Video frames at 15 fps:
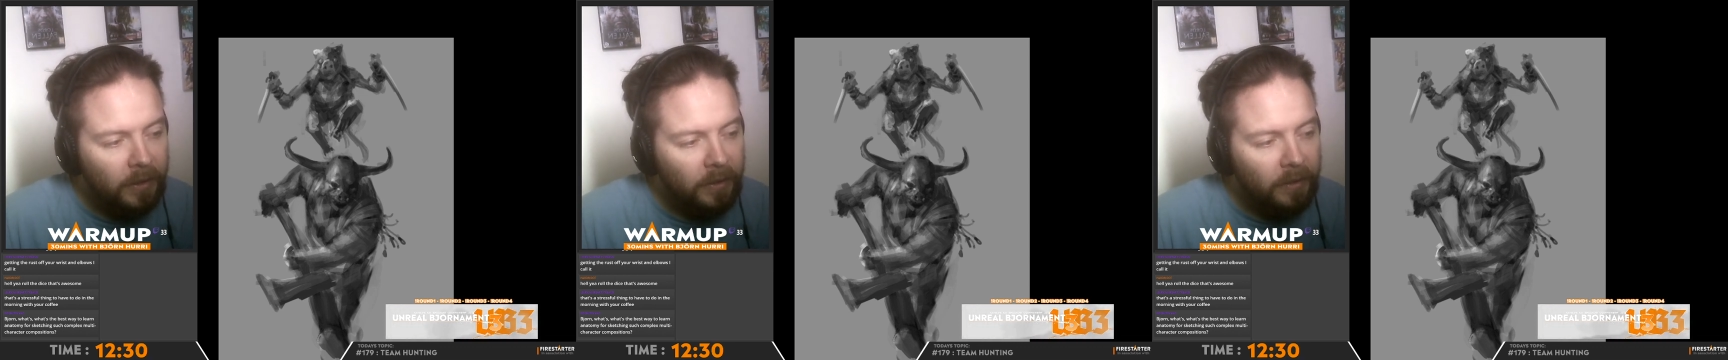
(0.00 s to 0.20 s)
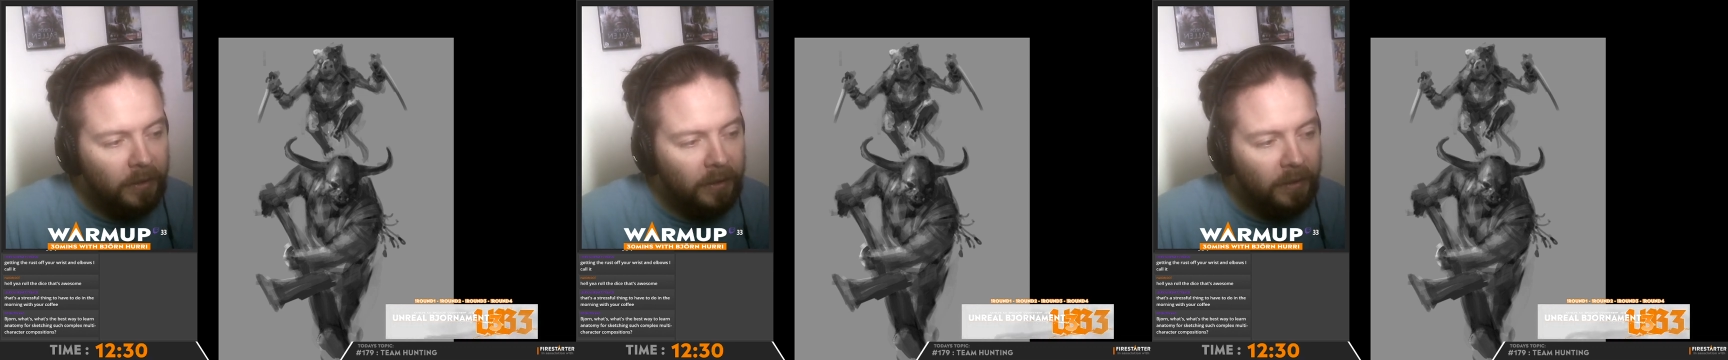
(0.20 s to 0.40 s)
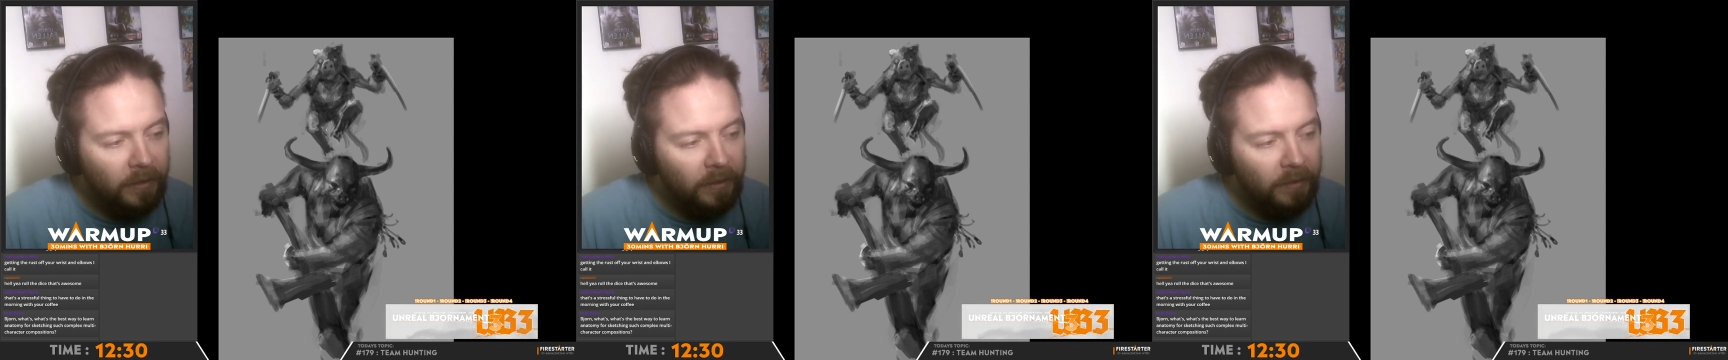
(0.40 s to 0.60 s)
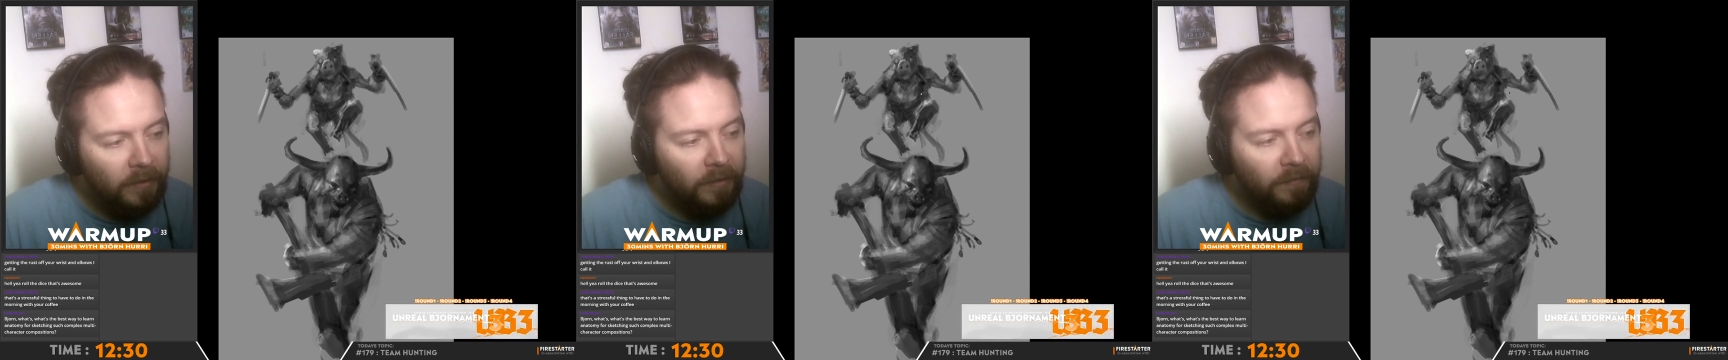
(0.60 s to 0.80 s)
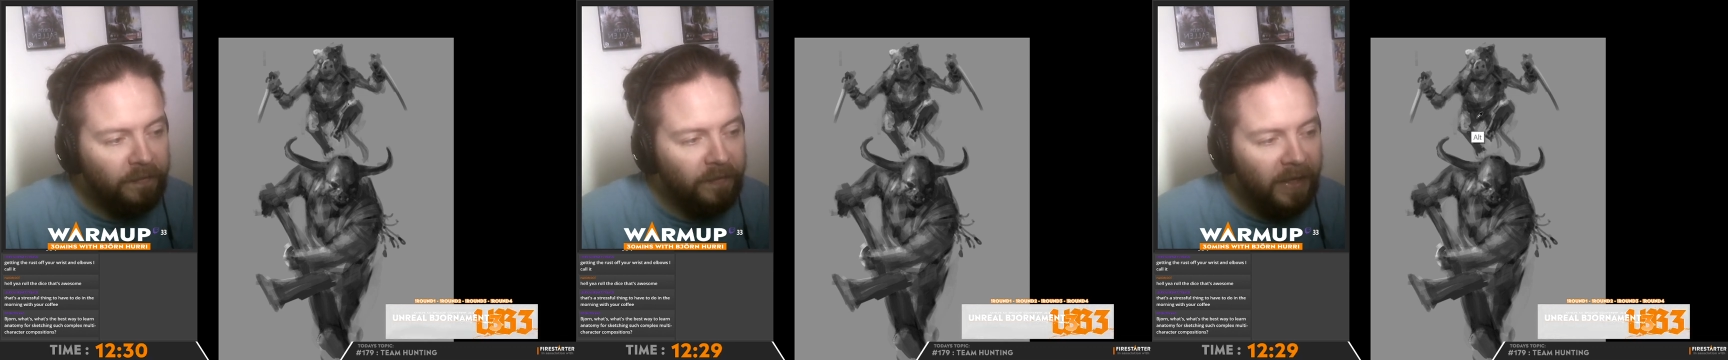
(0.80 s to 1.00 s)

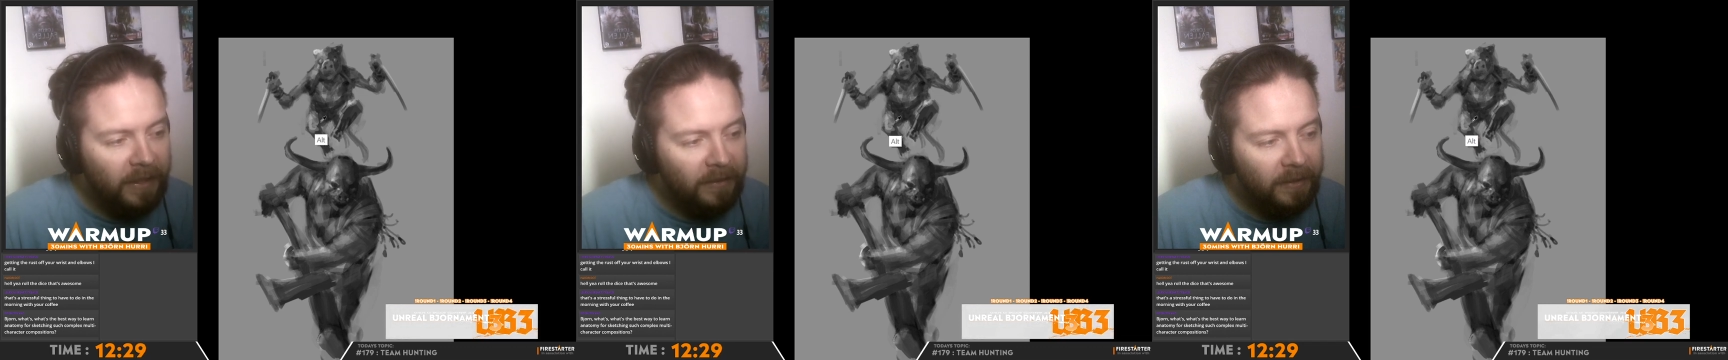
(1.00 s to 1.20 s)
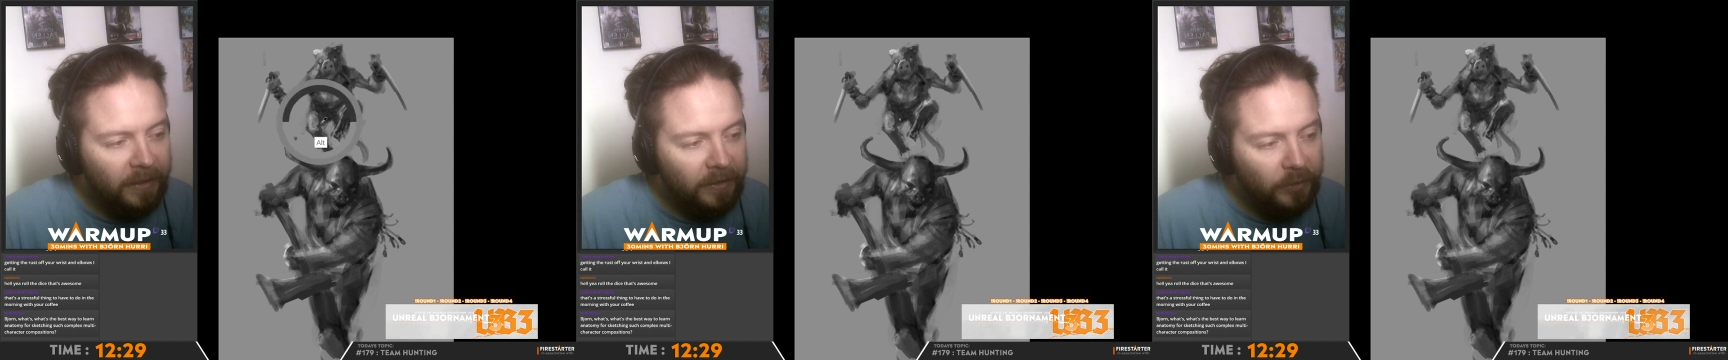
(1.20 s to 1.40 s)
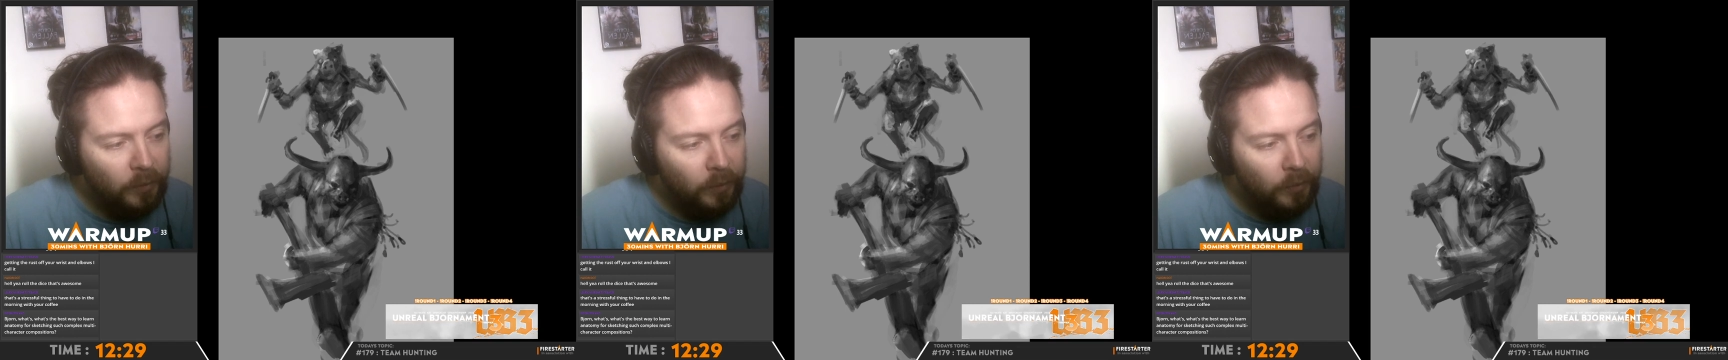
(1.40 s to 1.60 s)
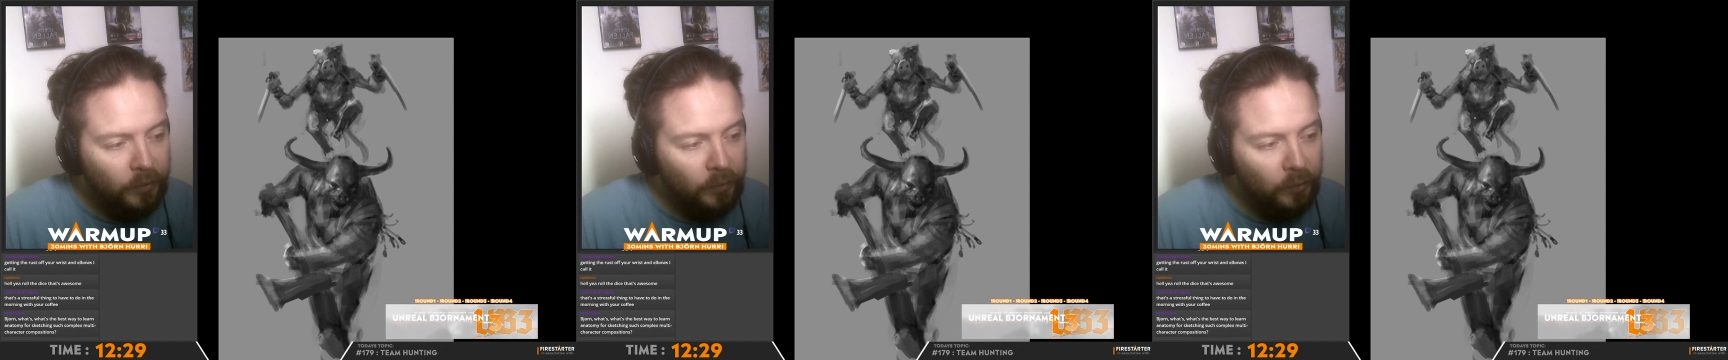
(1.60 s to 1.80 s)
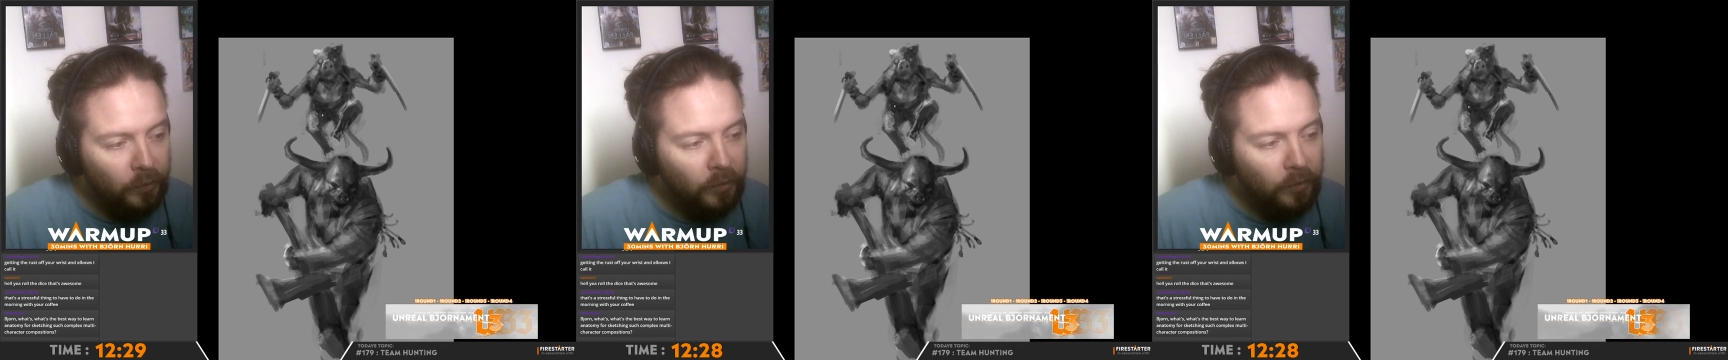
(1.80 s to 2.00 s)
the fact that
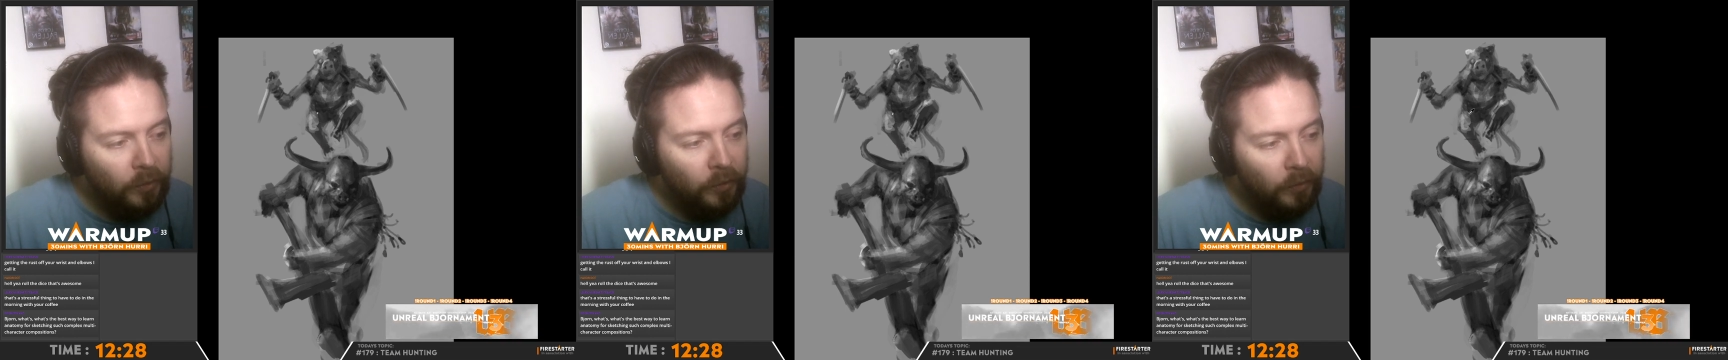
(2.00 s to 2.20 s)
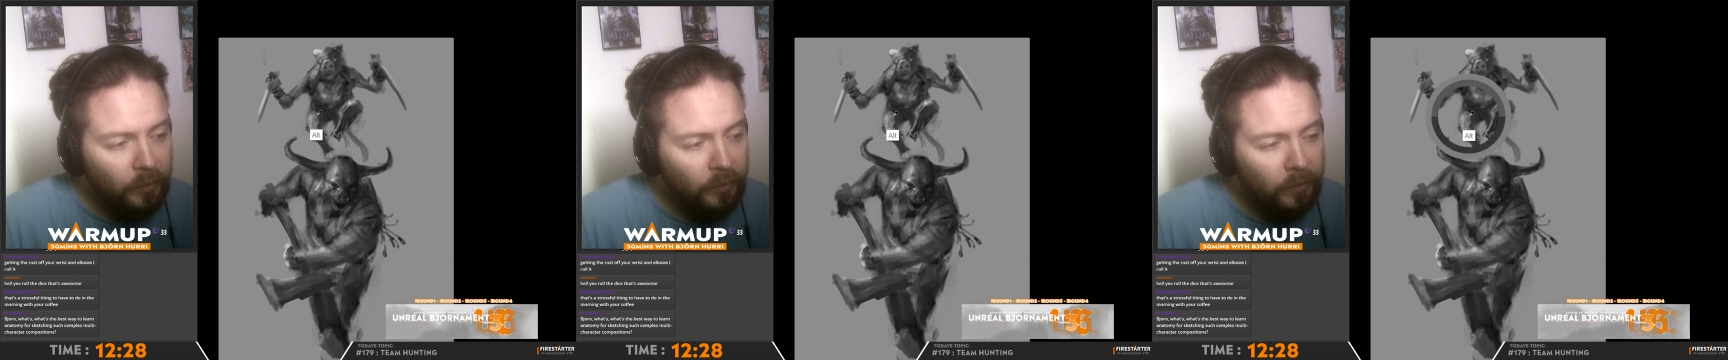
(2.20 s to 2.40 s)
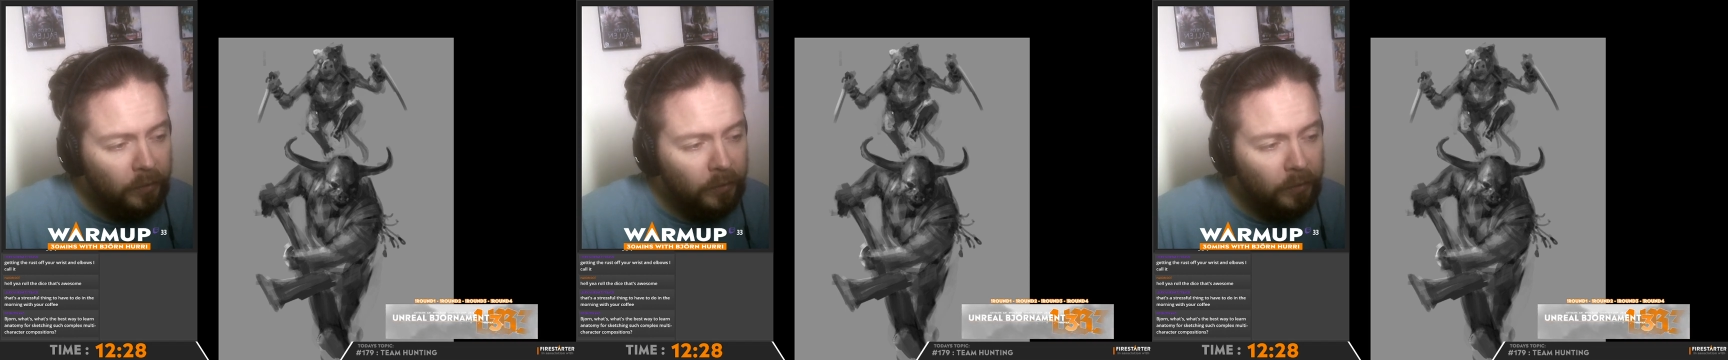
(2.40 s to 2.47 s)
you go